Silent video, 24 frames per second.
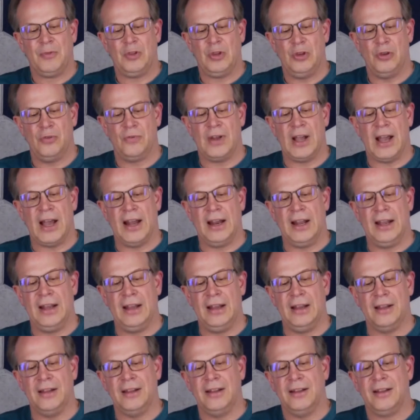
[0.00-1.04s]
You've got
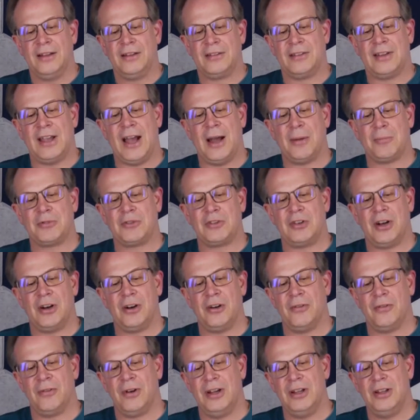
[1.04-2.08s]
a stop
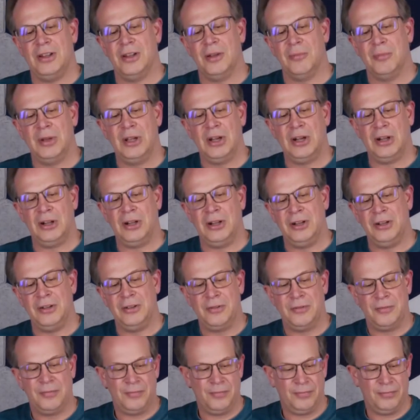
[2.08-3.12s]
start right in the middle.
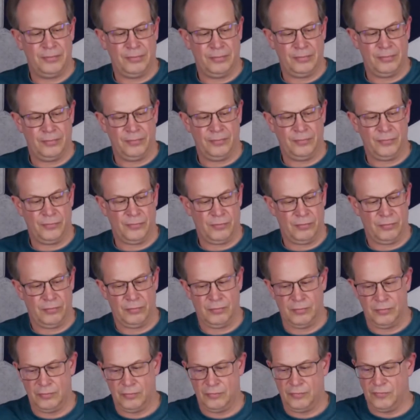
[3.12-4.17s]

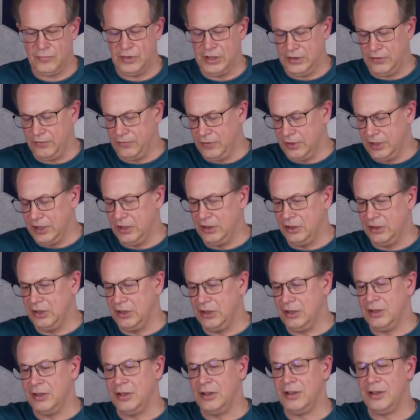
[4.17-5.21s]
If I can
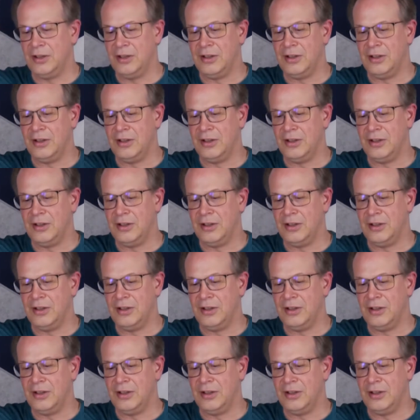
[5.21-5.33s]
find